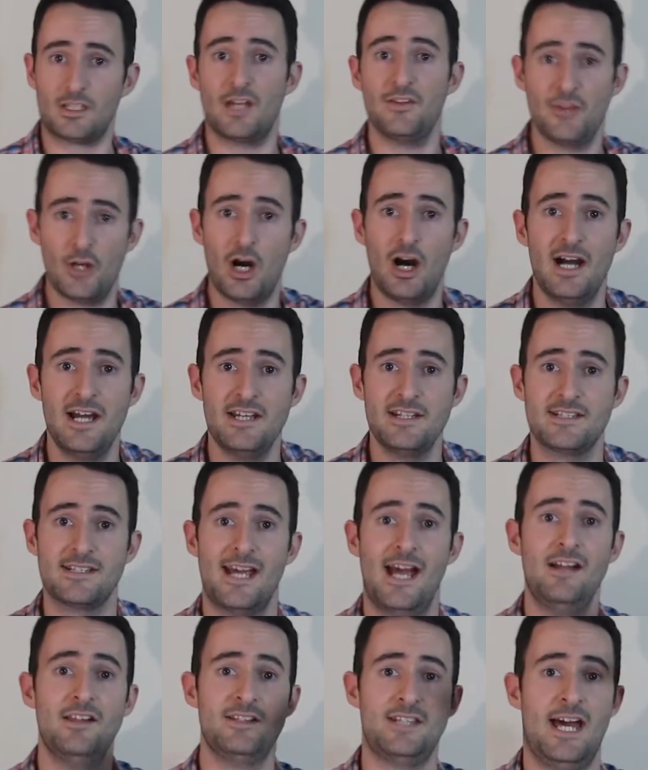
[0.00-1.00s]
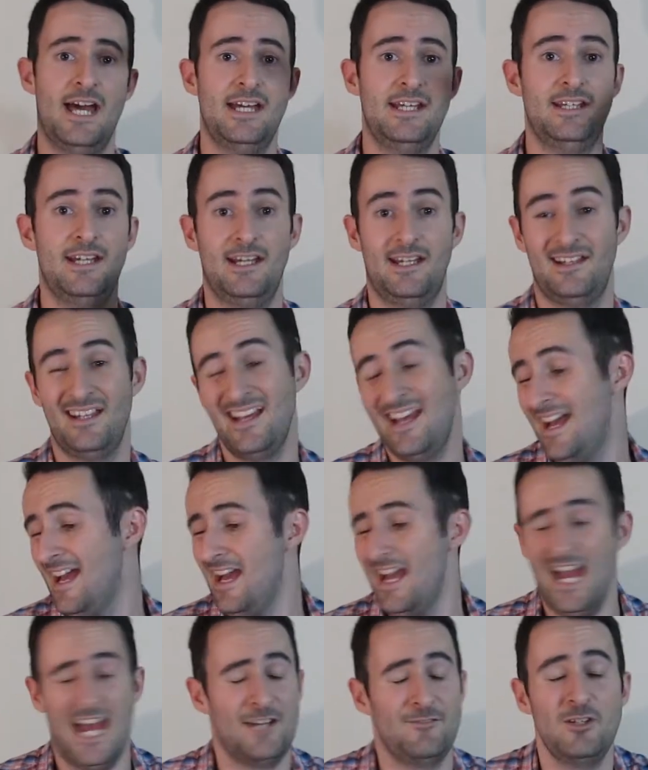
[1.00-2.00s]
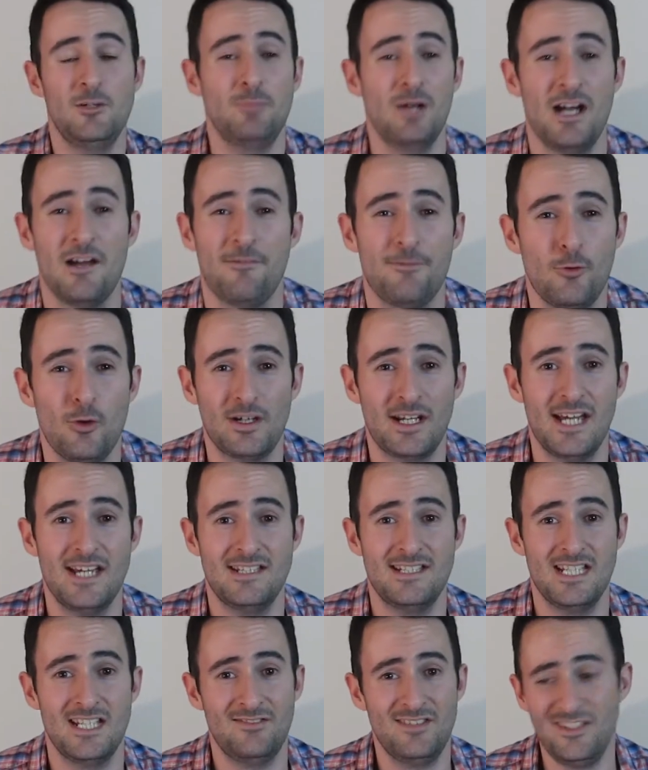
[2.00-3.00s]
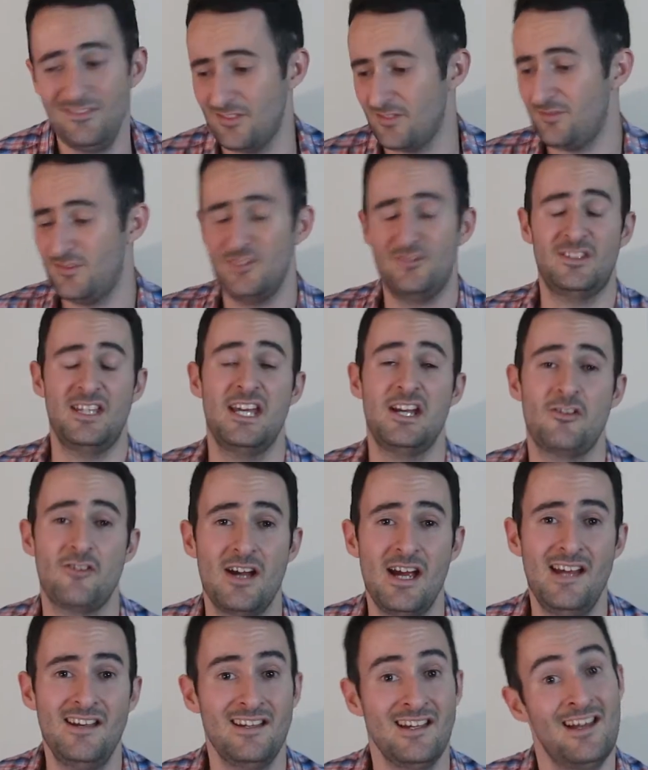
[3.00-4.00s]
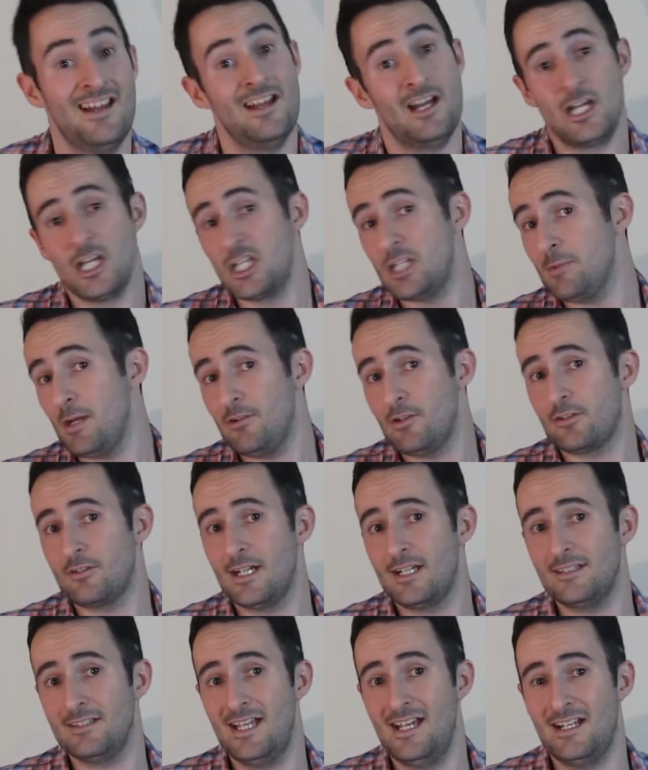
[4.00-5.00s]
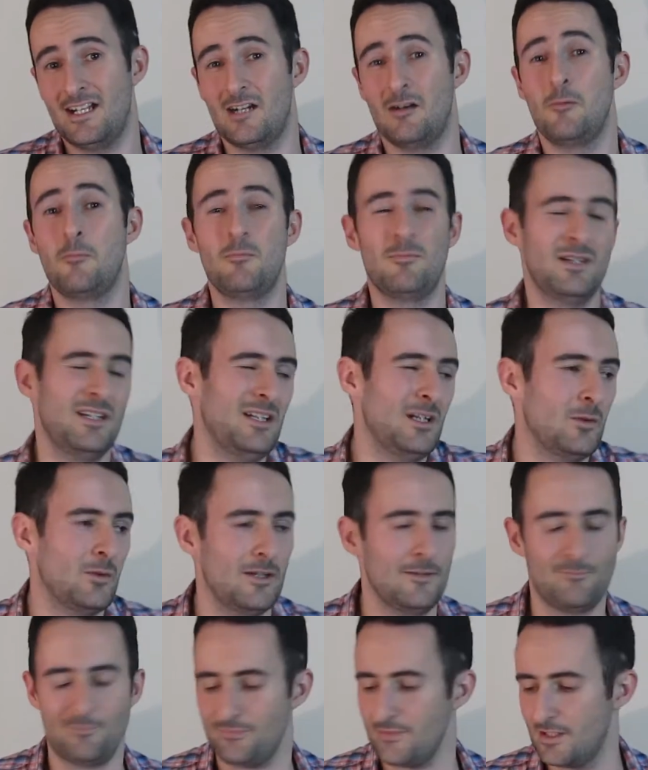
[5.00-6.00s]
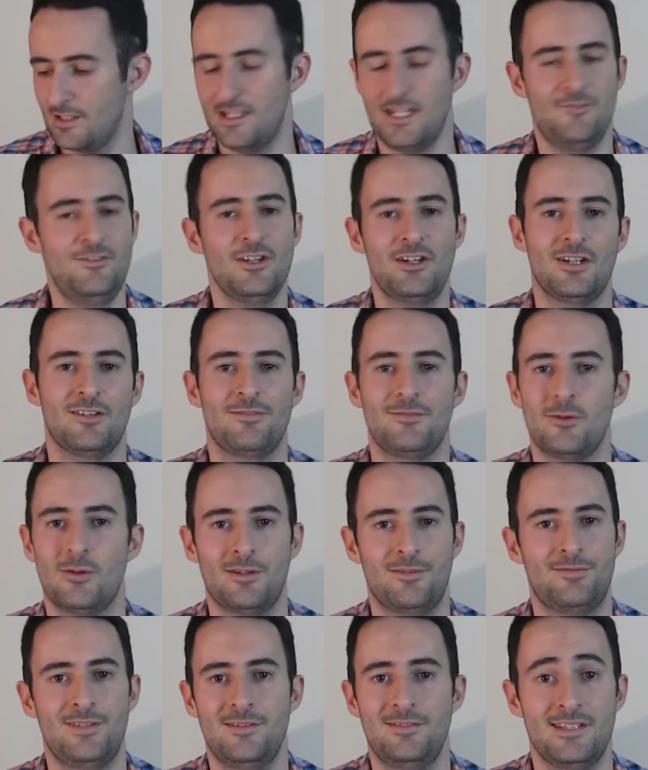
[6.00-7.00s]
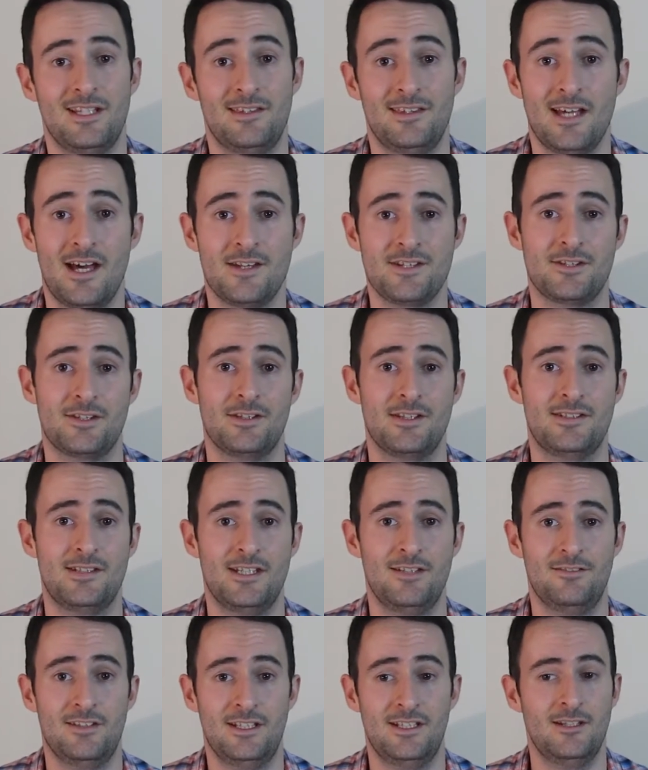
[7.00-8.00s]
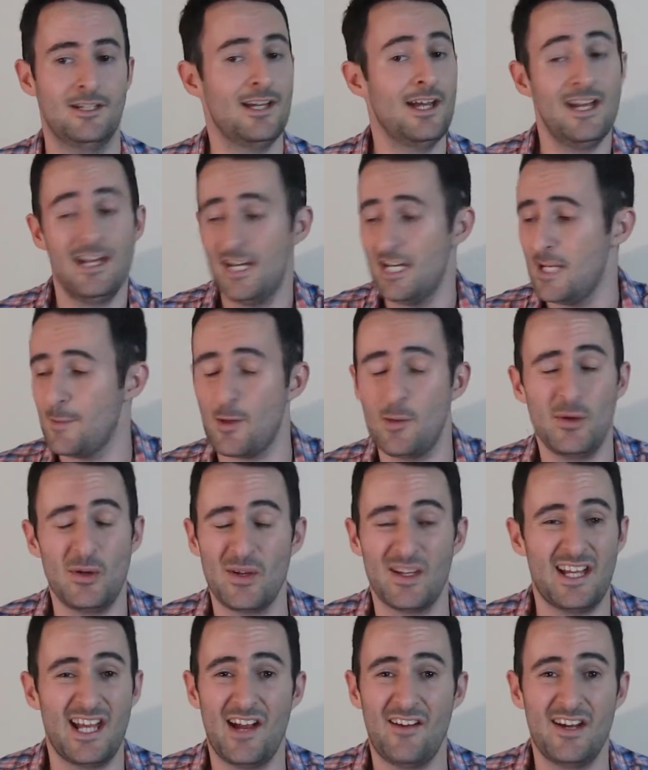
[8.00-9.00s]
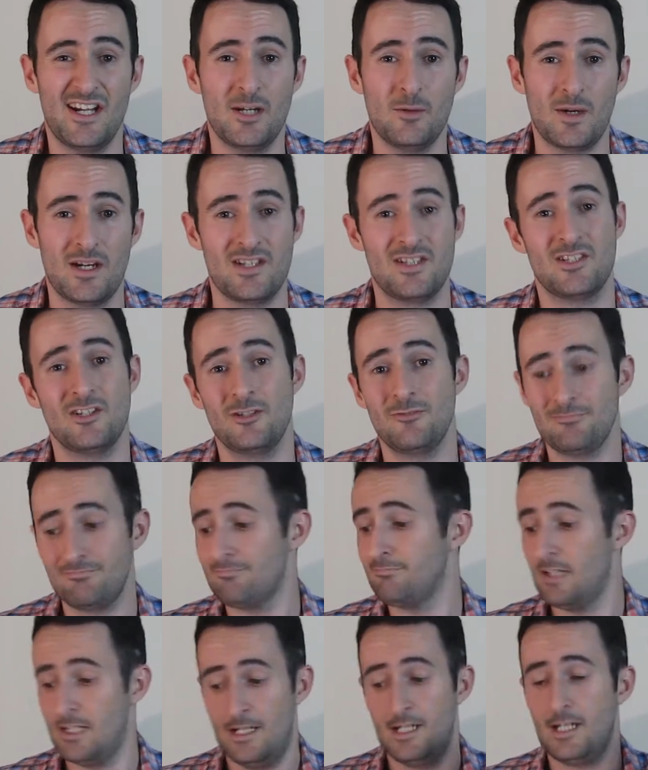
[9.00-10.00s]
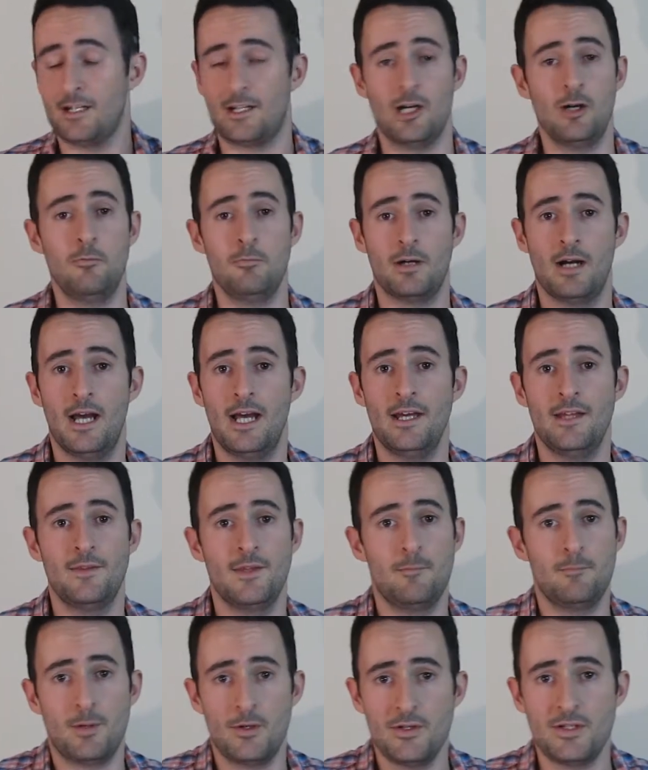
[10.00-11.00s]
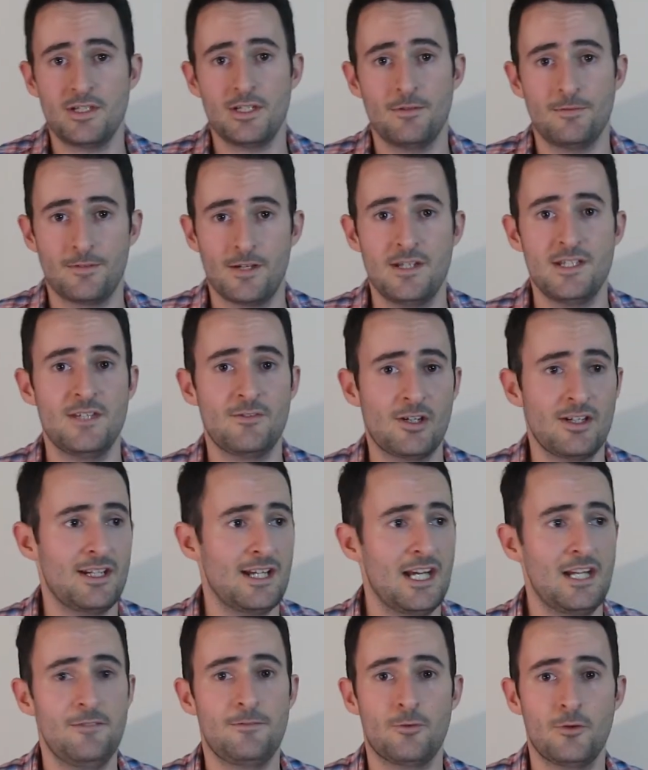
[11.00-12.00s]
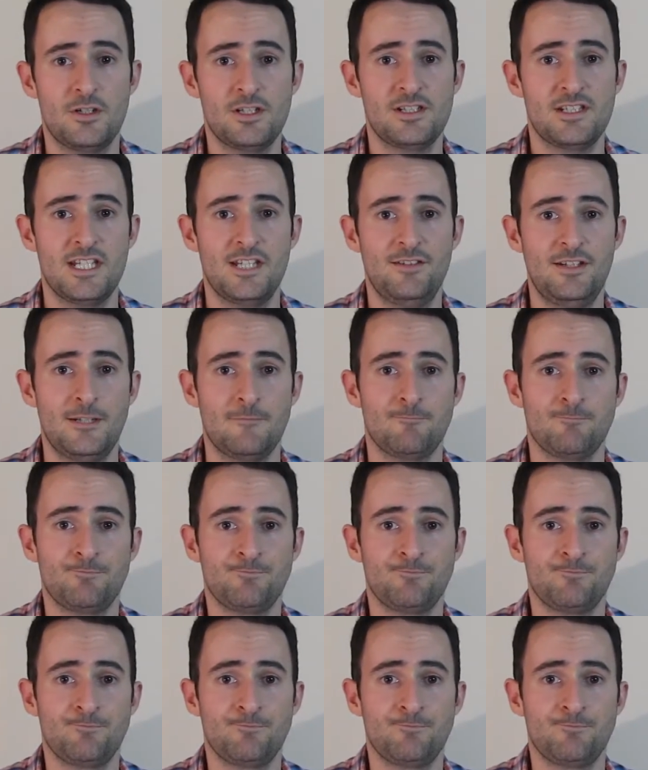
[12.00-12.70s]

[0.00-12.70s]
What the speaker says: the highest scale is 8K. And if you buy a 4K TV for 15 grand, you might regret it later. But you know what? If you can afford a $15,000 TV, you probably don't care anyway. So go and buy it and then boast to your friends they've got an 84 inch TV.